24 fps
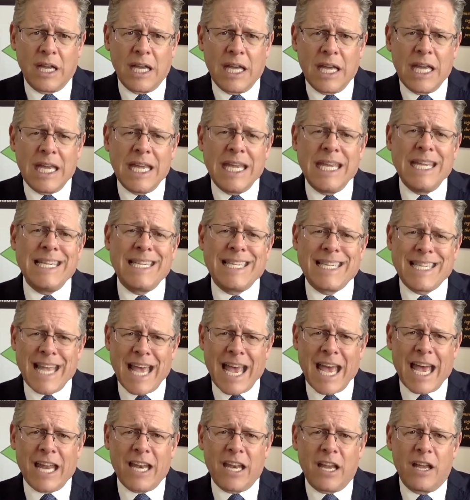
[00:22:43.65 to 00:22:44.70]
He
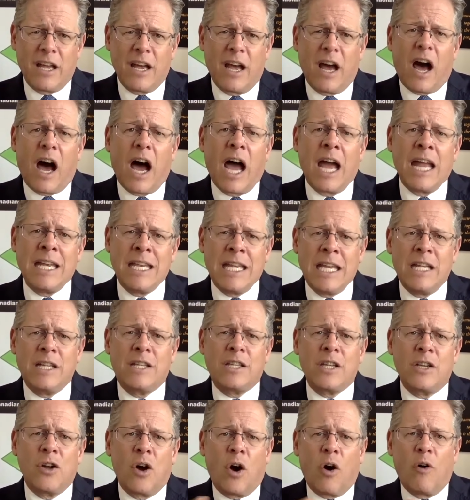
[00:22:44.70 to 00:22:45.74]
said, I need
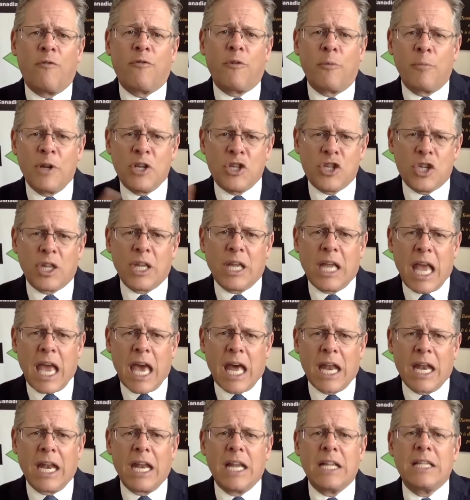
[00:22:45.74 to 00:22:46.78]
to know from each of the
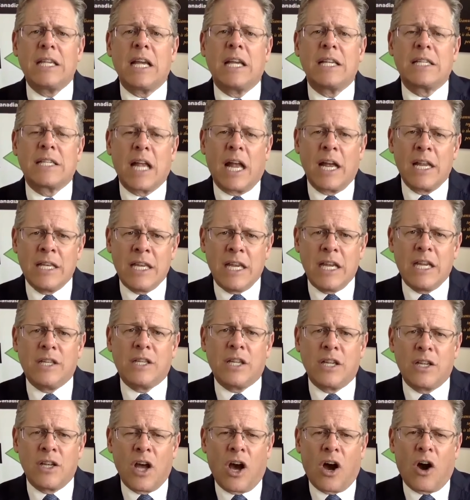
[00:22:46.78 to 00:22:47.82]
candidates, he said, I need
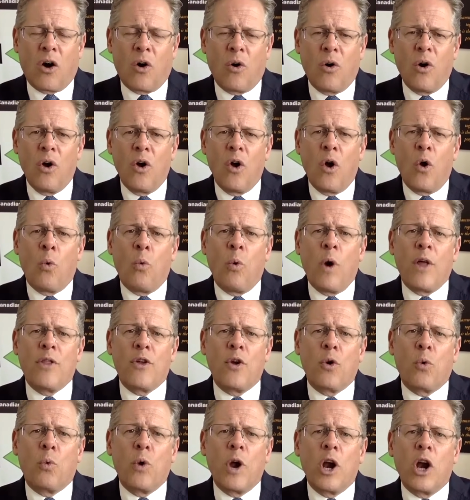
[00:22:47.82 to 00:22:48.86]
to know
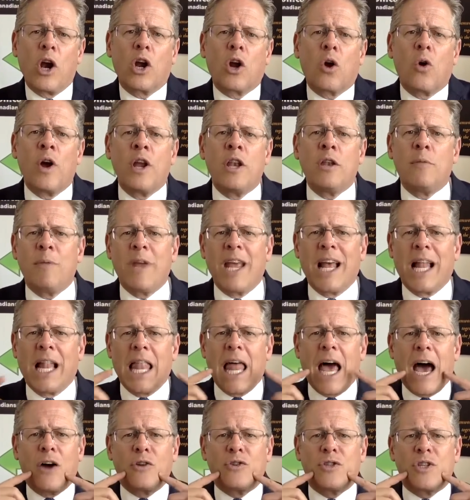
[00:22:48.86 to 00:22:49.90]
whether we're going to be
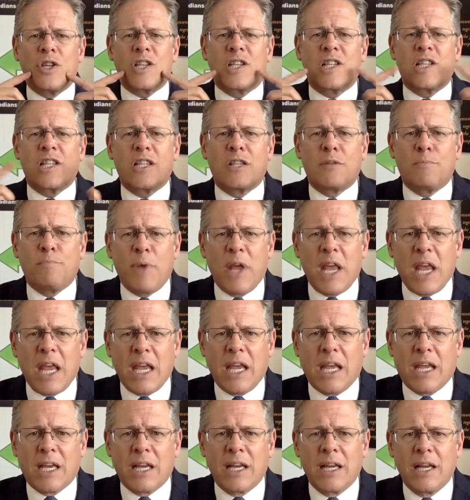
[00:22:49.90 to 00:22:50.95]
allowed to
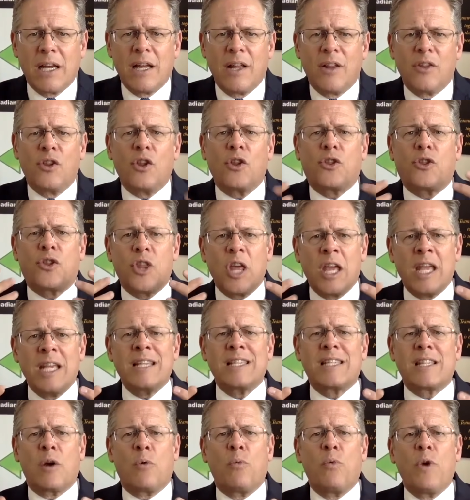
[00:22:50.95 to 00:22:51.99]
speak the
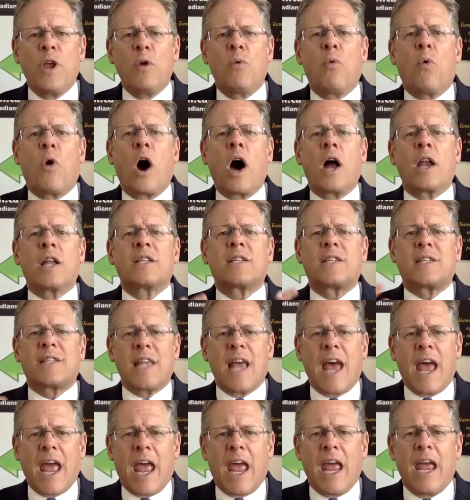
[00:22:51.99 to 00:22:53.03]
things that we want to
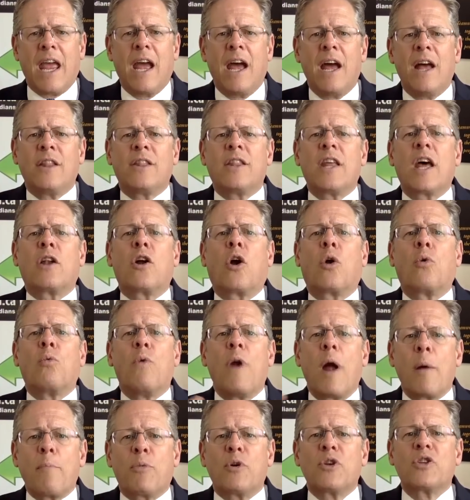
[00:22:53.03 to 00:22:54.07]
say that are
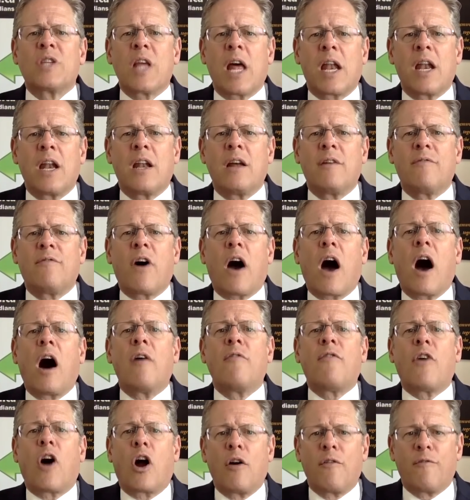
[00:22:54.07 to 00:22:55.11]
representative
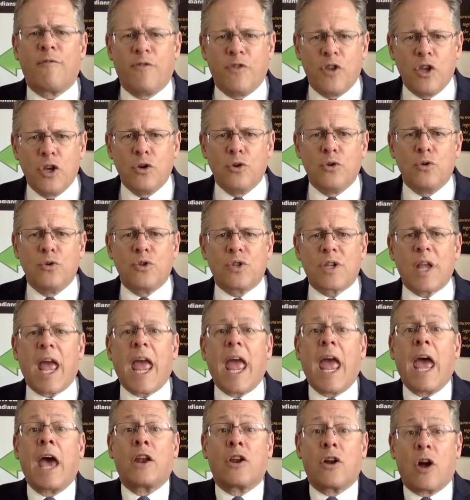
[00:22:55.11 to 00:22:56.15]
of our views
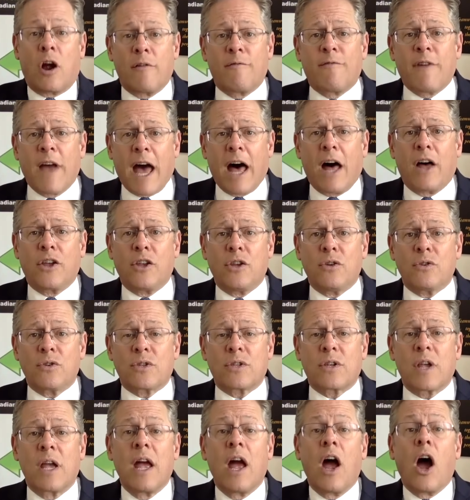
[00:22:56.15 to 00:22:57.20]
and our
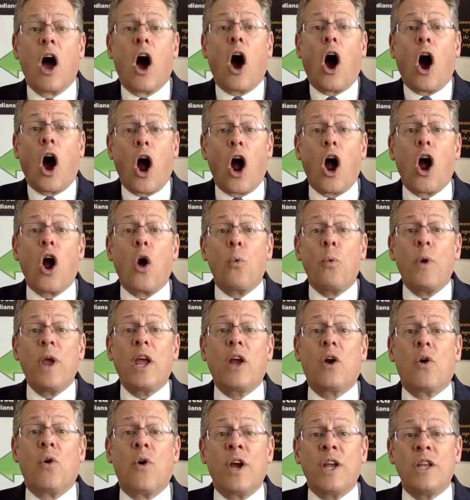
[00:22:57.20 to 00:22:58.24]
values. Are we
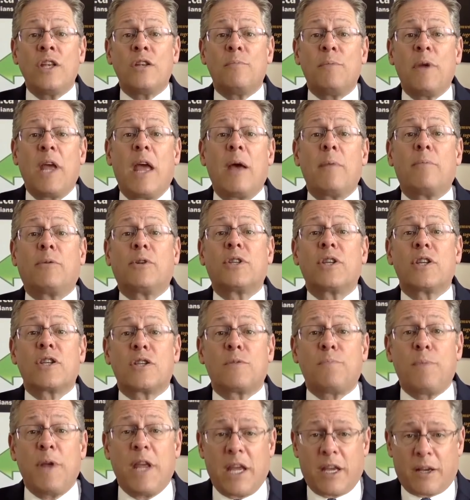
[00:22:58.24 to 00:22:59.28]
going to be able to
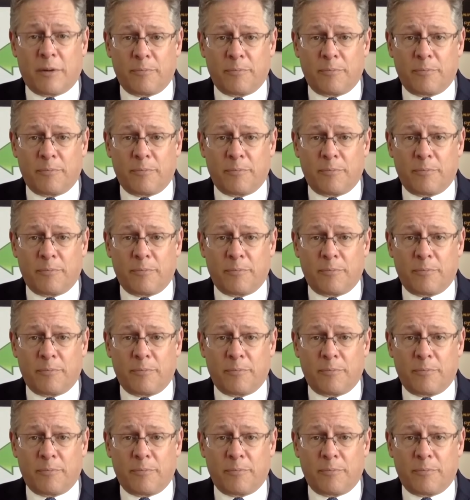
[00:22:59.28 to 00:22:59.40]
speak?